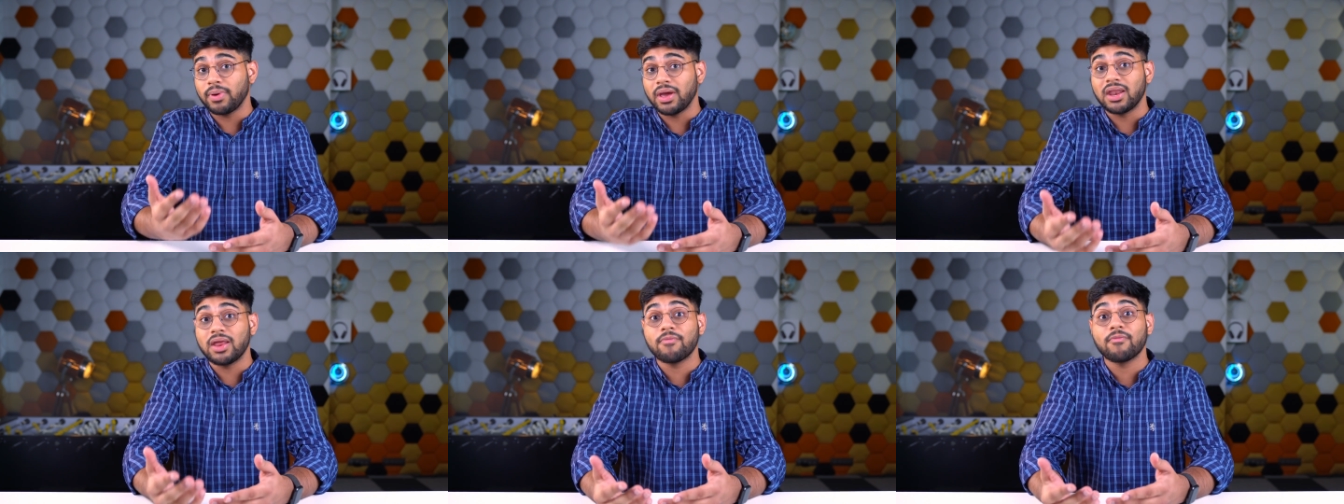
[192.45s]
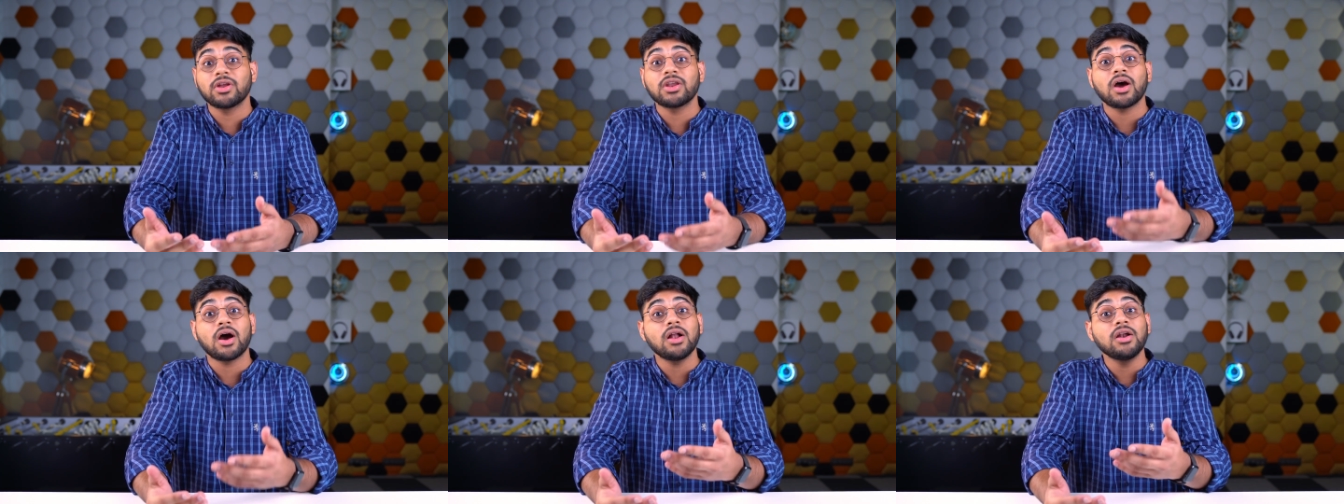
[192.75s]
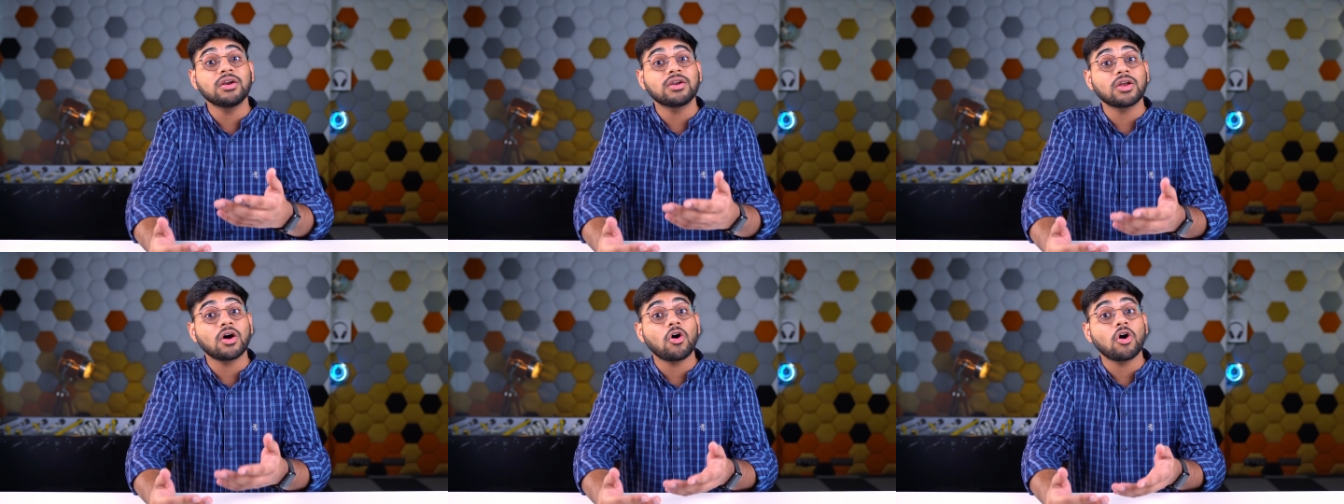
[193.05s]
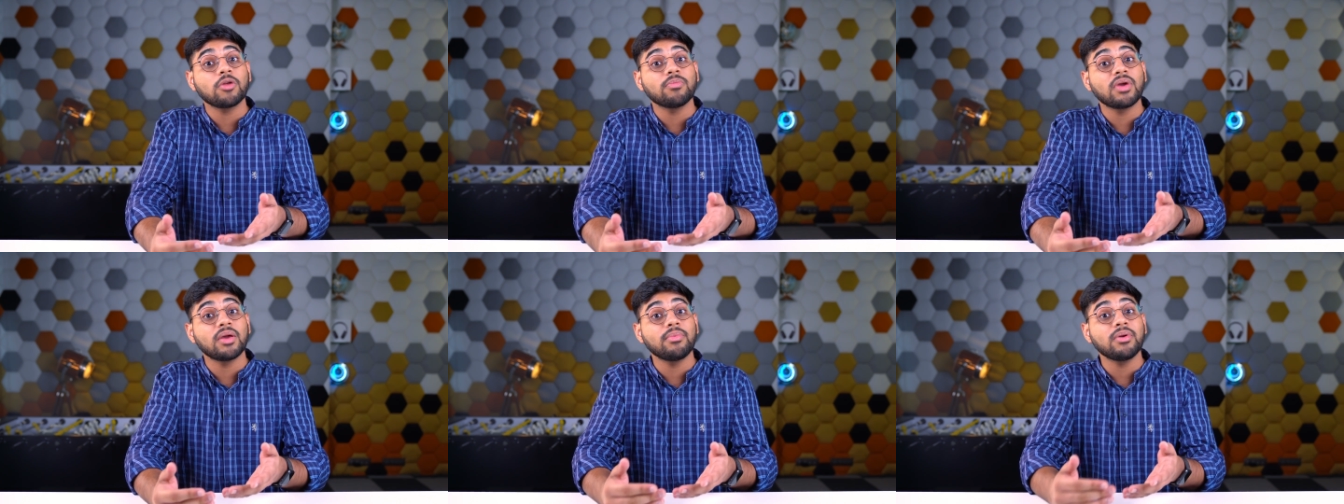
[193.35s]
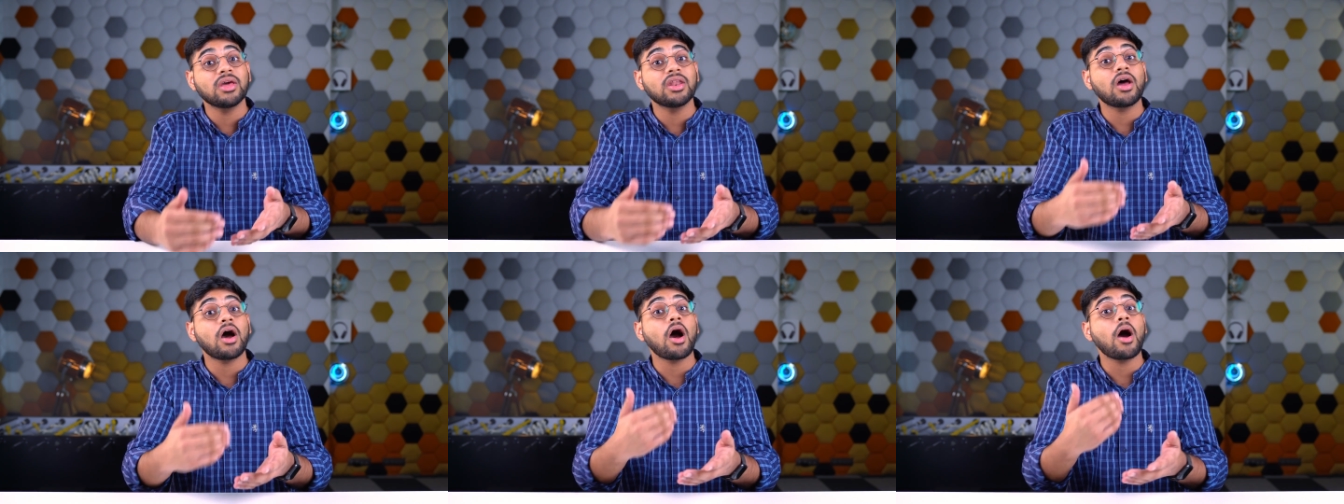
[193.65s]
an M1 Ultra, or
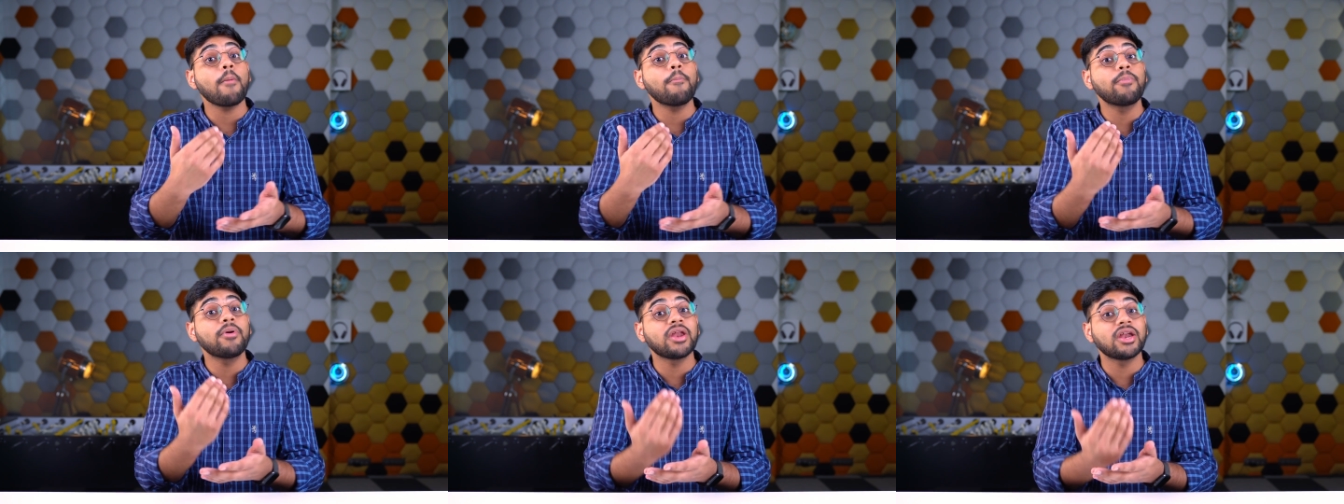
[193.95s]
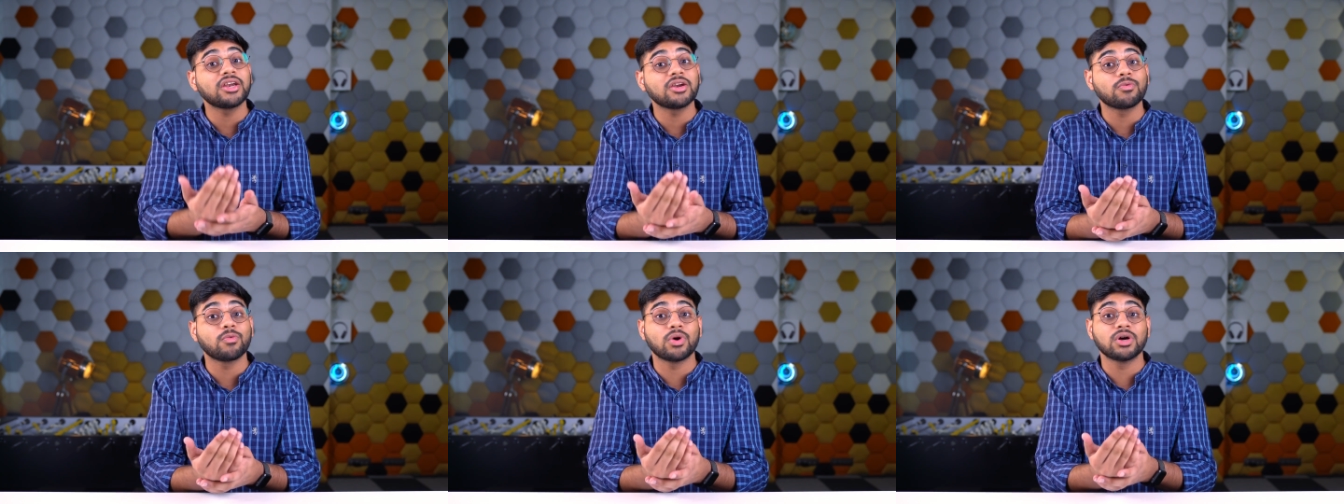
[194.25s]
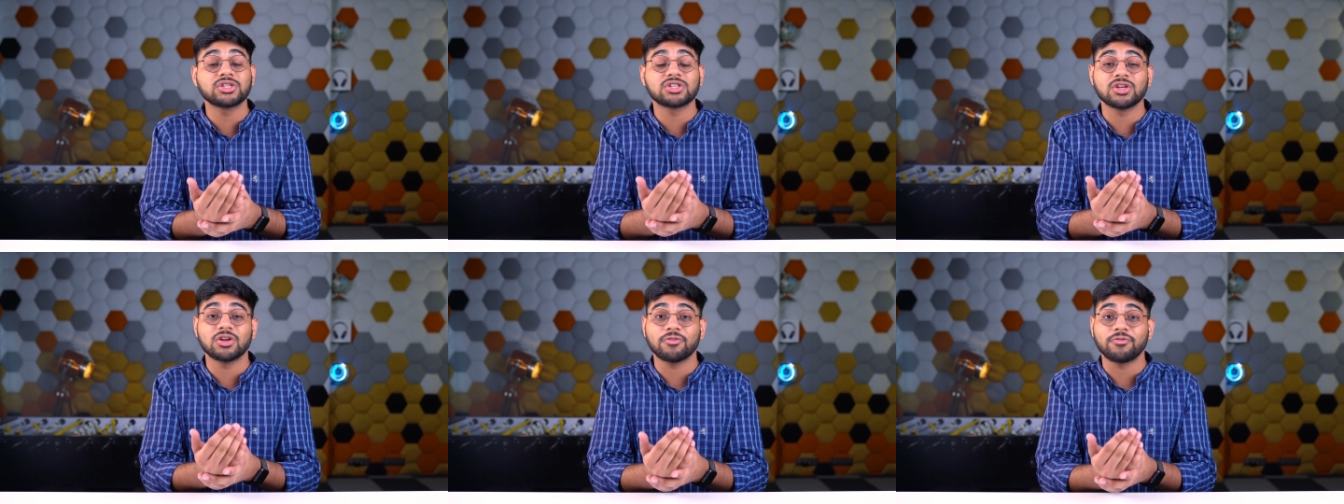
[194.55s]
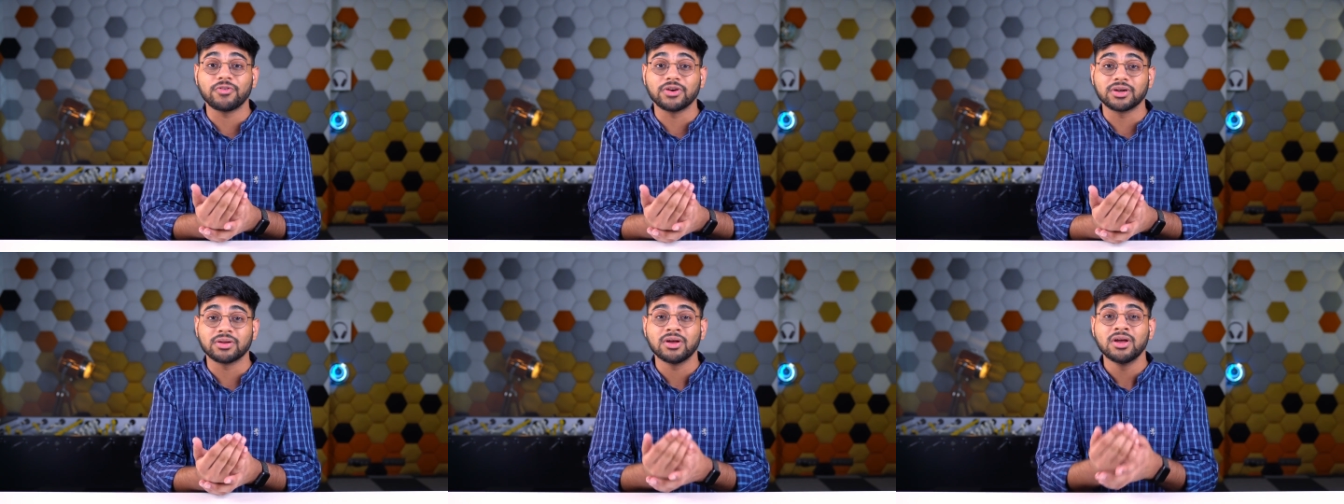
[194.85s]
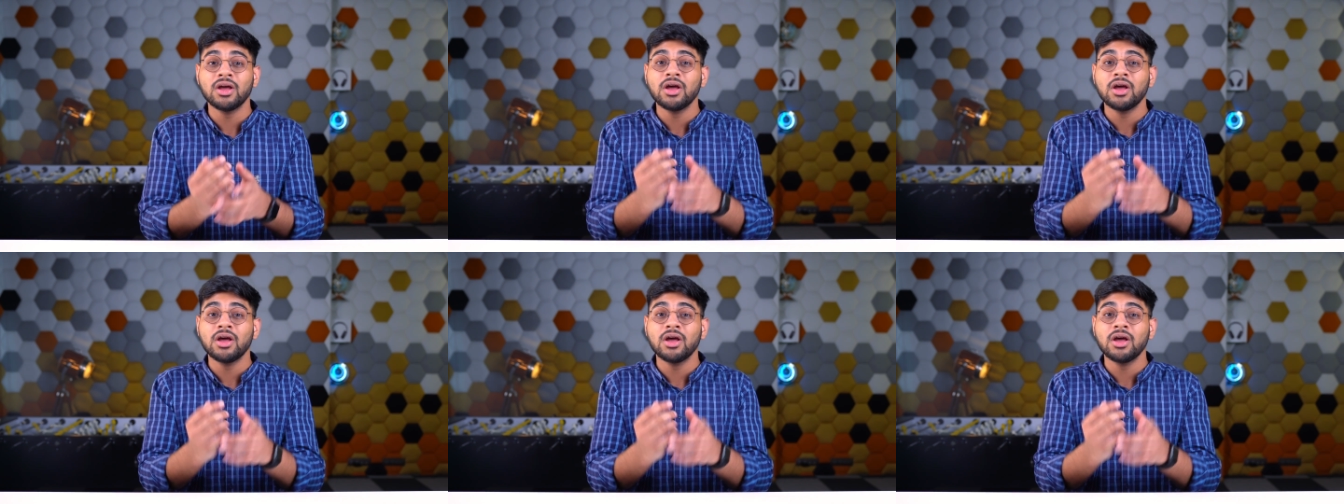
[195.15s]
maybe an upgraded version of it.